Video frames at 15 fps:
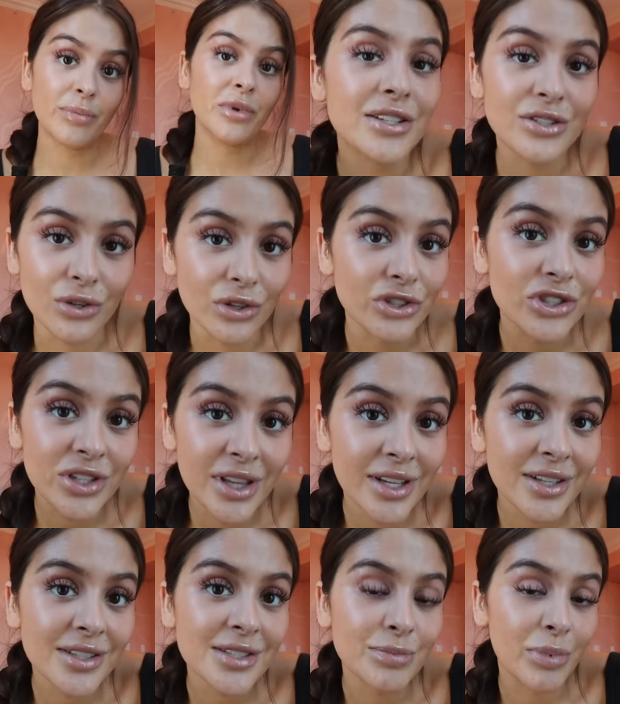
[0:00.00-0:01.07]
I searched
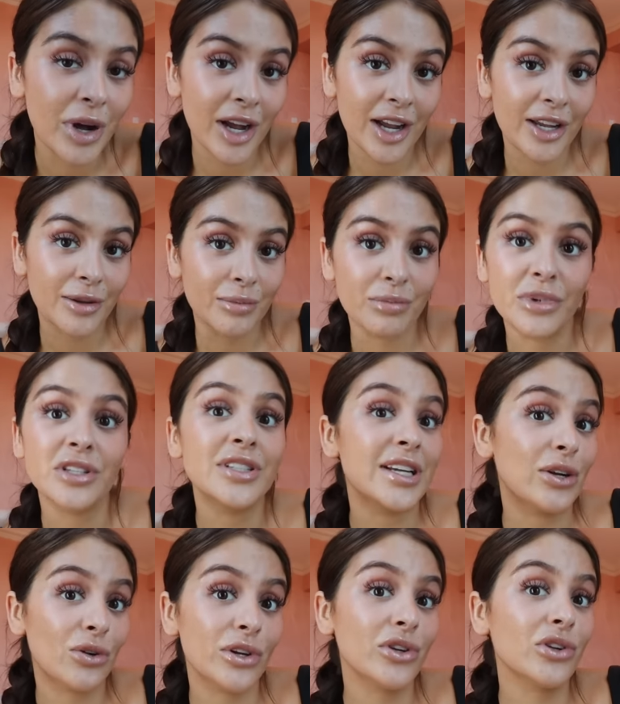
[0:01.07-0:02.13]
things by
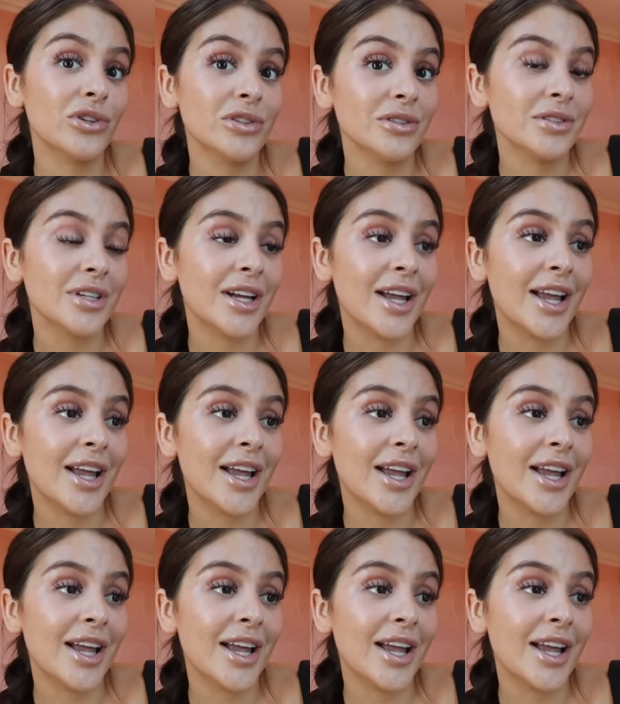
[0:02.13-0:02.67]
material